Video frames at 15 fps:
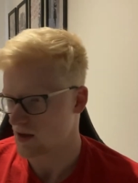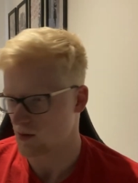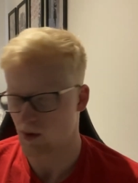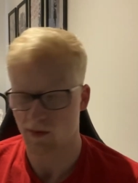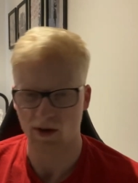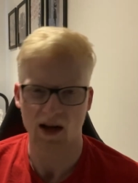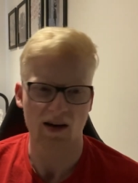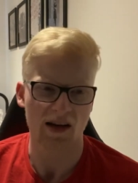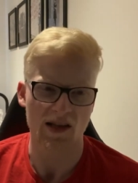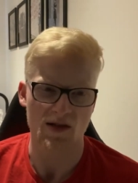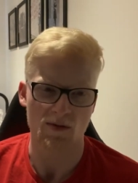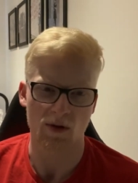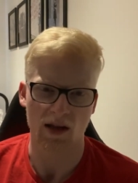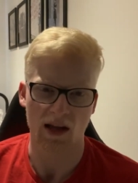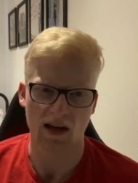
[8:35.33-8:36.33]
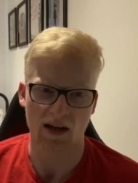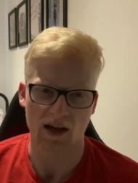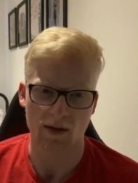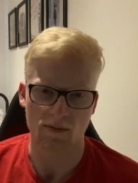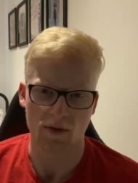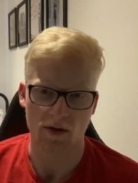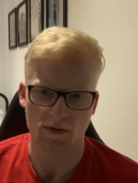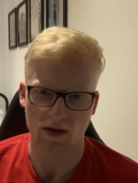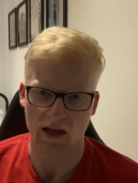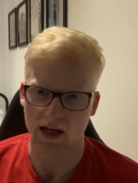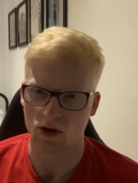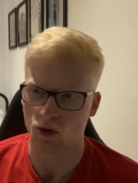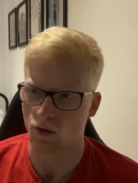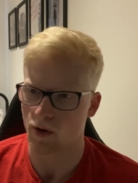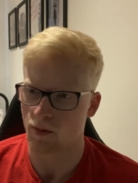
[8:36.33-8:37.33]
that we were lucky to win that game. I think
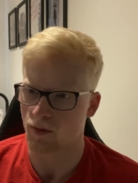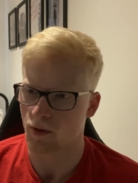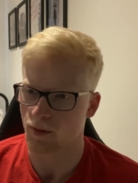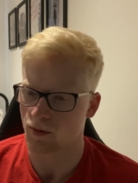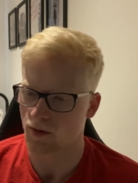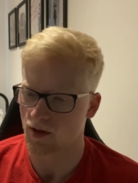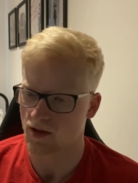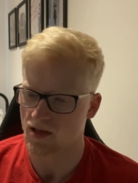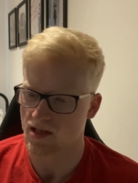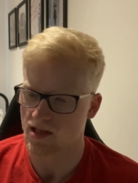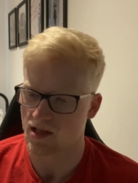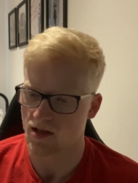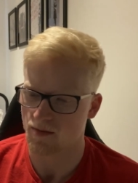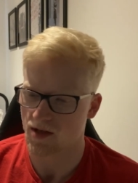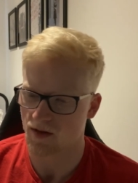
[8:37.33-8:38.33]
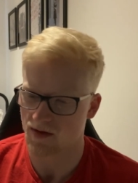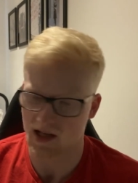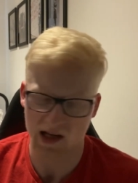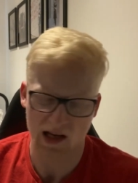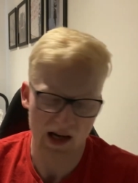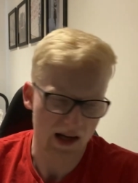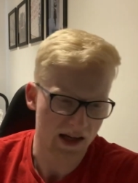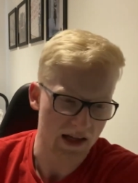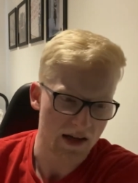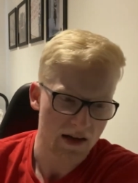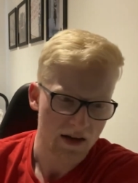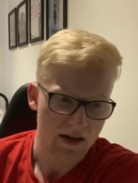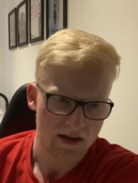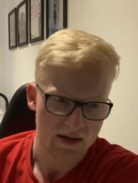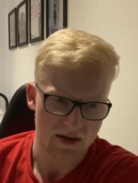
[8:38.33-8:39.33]
Leyton Orient probably would have considered themselves unlucky
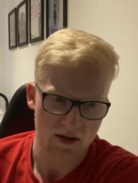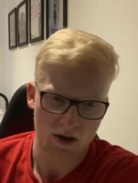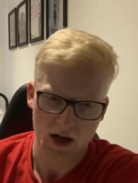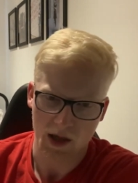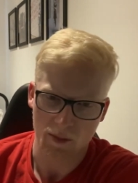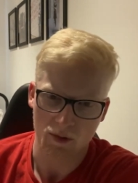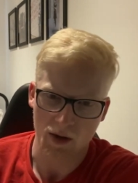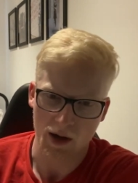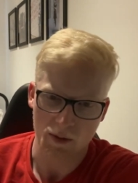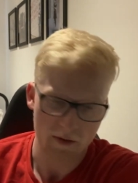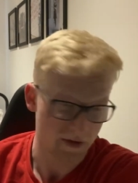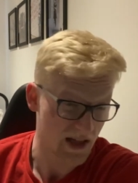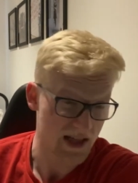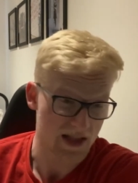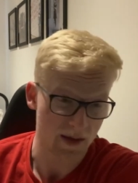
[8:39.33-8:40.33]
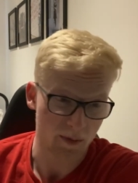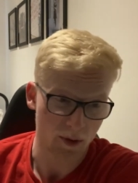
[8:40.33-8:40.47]
to not come away with at least a